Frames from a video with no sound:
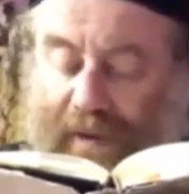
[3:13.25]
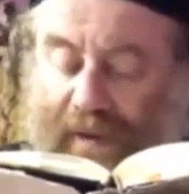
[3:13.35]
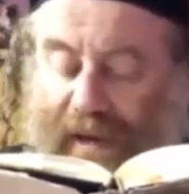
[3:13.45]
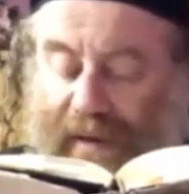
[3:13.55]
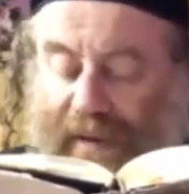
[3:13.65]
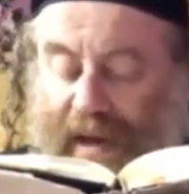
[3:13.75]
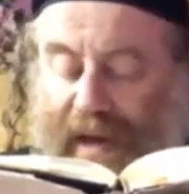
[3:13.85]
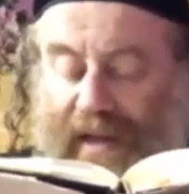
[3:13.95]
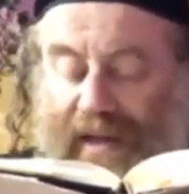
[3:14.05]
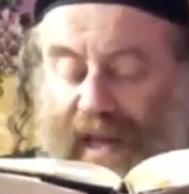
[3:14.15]
Okay.
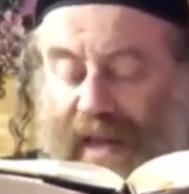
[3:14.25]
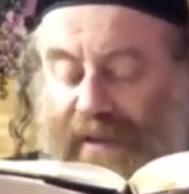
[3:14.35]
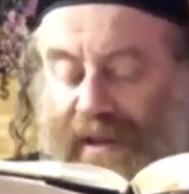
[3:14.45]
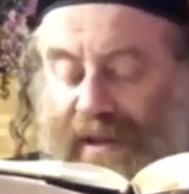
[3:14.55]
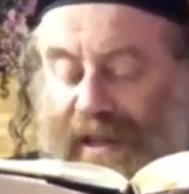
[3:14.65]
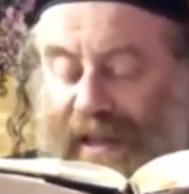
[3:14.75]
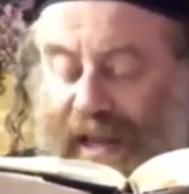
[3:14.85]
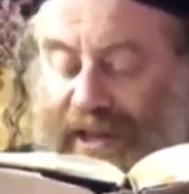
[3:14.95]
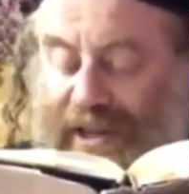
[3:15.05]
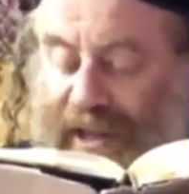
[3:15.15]
The evil
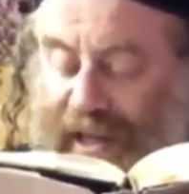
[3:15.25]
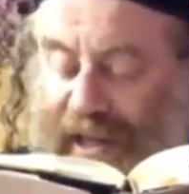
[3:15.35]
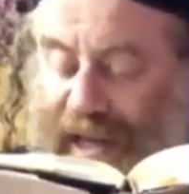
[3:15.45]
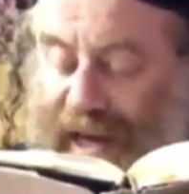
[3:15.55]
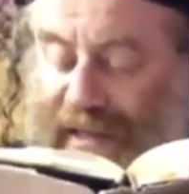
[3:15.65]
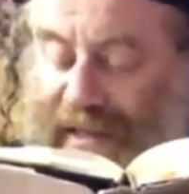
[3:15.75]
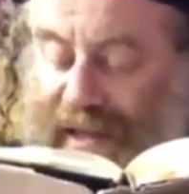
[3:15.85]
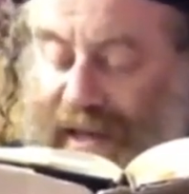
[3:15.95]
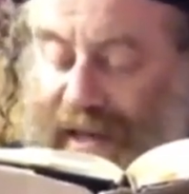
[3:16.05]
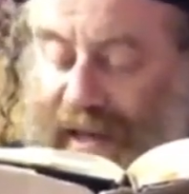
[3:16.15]
inclination
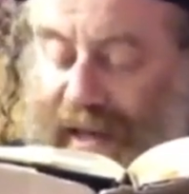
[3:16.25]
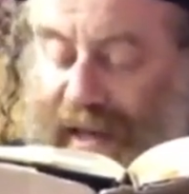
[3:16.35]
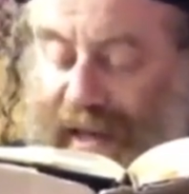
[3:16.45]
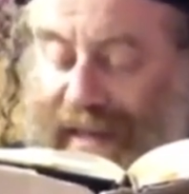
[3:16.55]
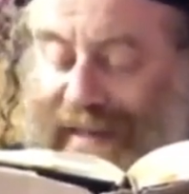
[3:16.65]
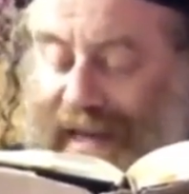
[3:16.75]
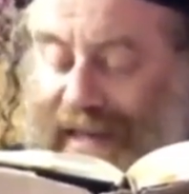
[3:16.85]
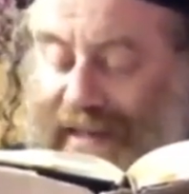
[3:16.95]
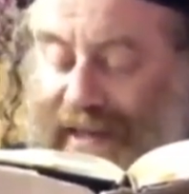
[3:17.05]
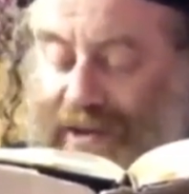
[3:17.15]
implies, uh,
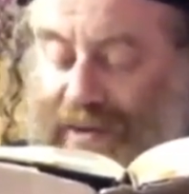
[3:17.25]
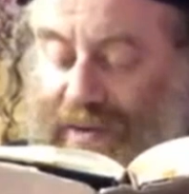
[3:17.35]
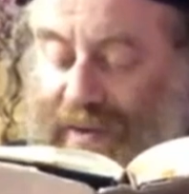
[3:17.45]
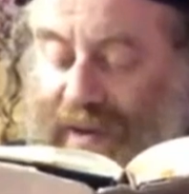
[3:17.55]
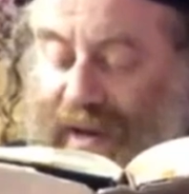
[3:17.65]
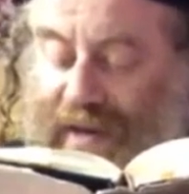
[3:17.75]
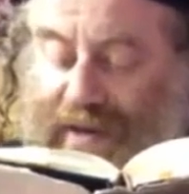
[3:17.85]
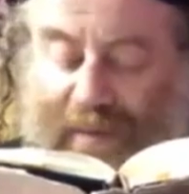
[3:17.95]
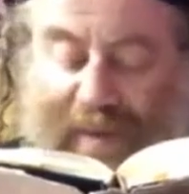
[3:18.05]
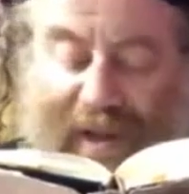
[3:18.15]
incites the Jew
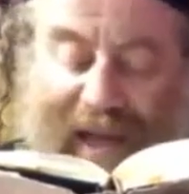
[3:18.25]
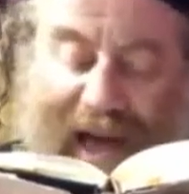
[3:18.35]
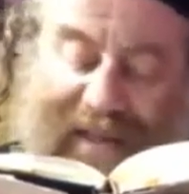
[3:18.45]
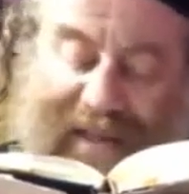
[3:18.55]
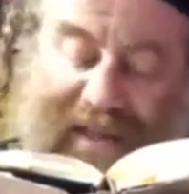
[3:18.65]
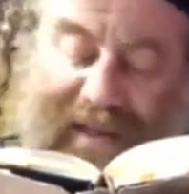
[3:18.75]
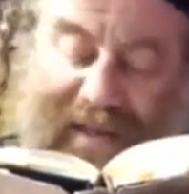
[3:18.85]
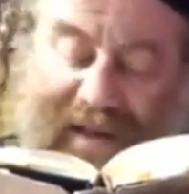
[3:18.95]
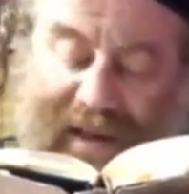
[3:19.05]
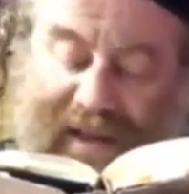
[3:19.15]
to be lax
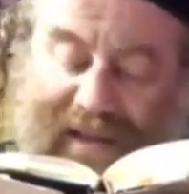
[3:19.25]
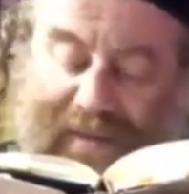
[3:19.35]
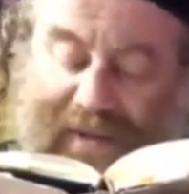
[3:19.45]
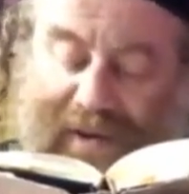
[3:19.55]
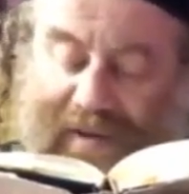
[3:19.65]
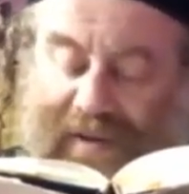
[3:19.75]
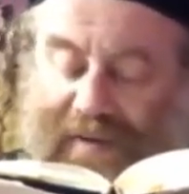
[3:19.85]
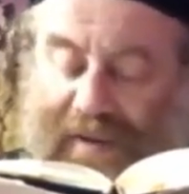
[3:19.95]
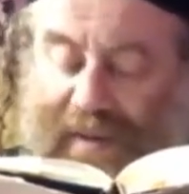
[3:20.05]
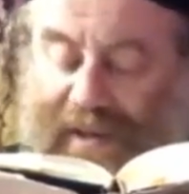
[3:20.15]
in uh, his observance
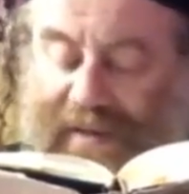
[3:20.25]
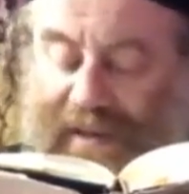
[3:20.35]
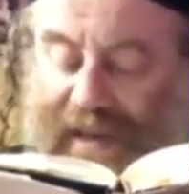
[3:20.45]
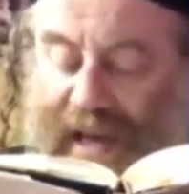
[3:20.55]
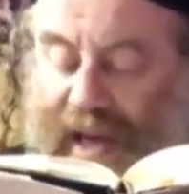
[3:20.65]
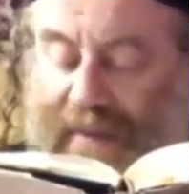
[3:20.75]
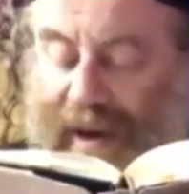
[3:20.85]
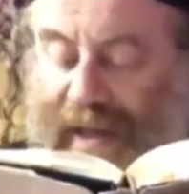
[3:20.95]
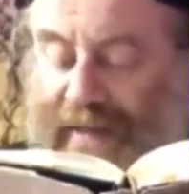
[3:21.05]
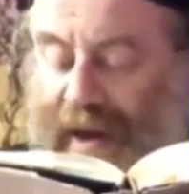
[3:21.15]
of the mitzvahs
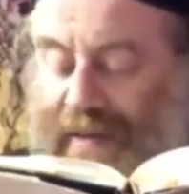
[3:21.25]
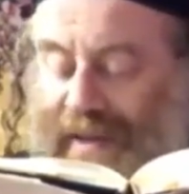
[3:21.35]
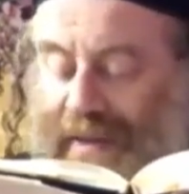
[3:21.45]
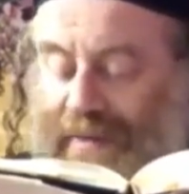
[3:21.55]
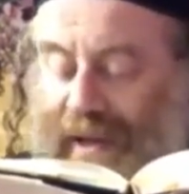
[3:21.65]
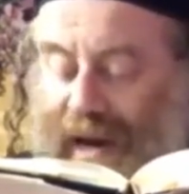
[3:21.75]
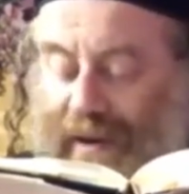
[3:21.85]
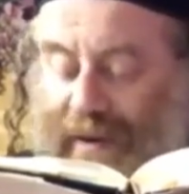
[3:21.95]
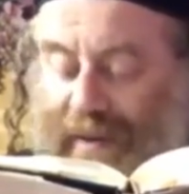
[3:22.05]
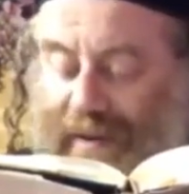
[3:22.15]
by the way simple
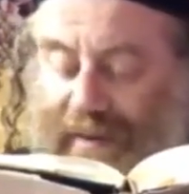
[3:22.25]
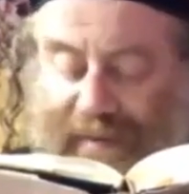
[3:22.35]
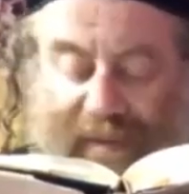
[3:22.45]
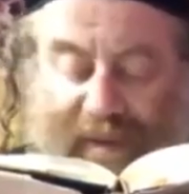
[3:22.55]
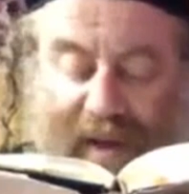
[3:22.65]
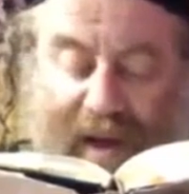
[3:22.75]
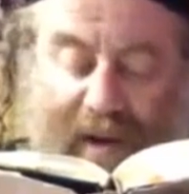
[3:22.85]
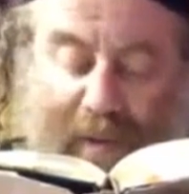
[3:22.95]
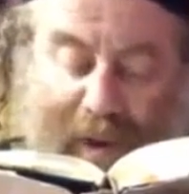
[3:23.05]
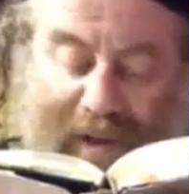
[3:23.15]
argument.
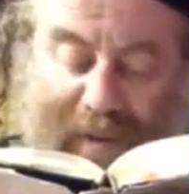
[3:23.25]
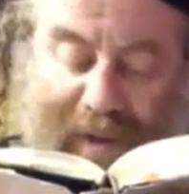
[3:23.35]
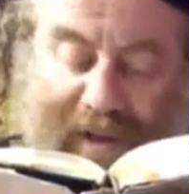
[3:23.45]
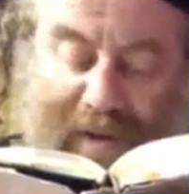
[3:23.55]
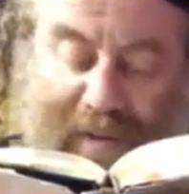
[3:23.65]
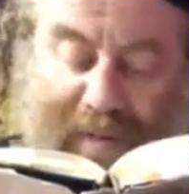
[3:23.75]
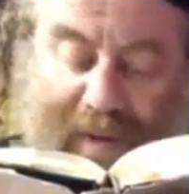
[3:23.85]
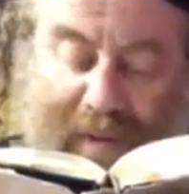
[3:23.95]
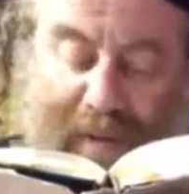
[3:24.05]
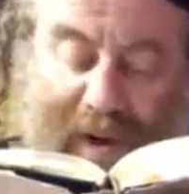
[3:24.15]
What will you,
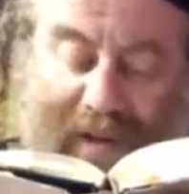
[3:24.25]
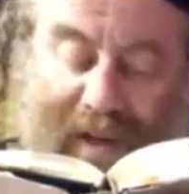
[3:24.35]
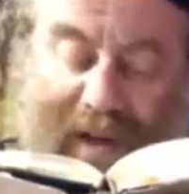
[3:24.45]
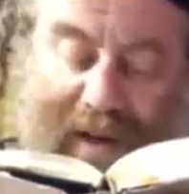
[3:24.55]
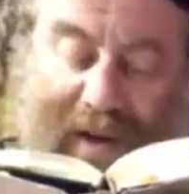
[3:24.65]
what